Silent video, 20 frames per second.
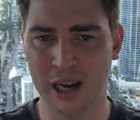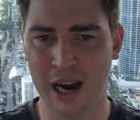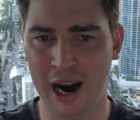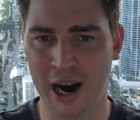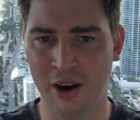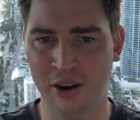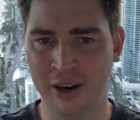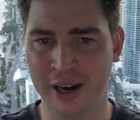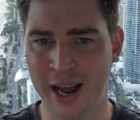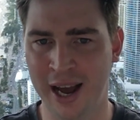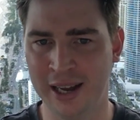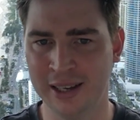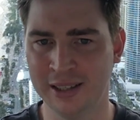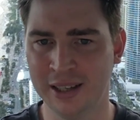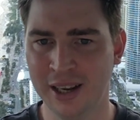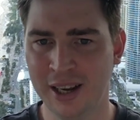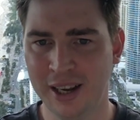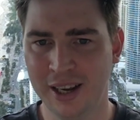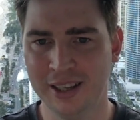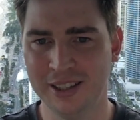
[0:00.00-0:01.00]
are announced,
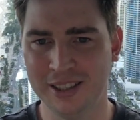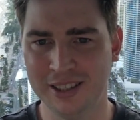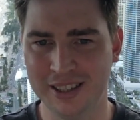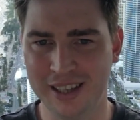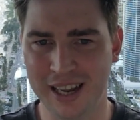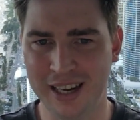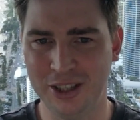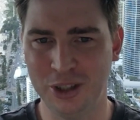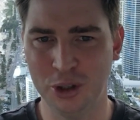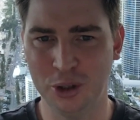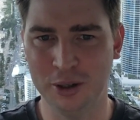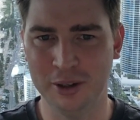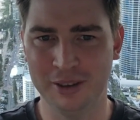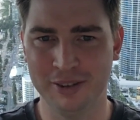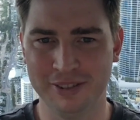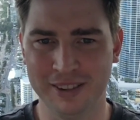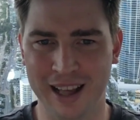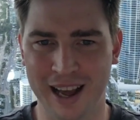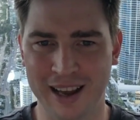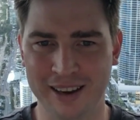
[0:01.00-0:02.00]
so stay tuned
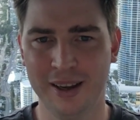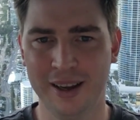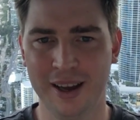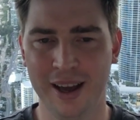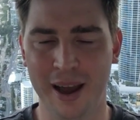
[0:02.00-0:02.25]
for that.